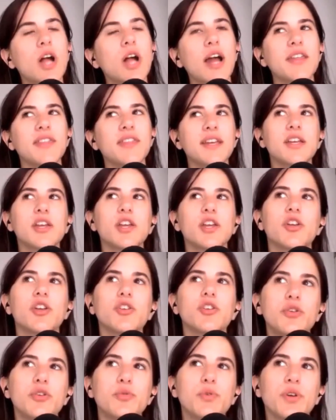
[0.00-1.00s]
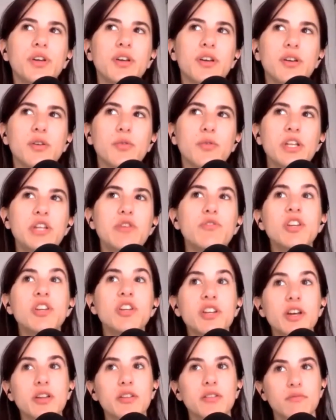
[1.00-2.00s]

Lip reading: I think, when you look at